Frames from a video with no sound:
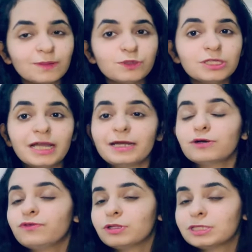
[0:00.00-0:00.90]
come to the end
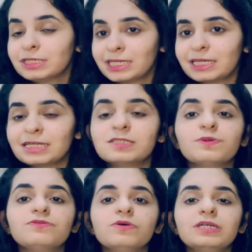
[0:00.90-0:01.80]
of all the details
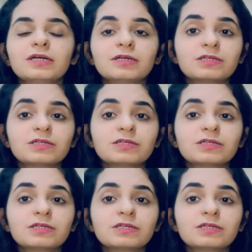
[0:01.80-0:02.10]
before i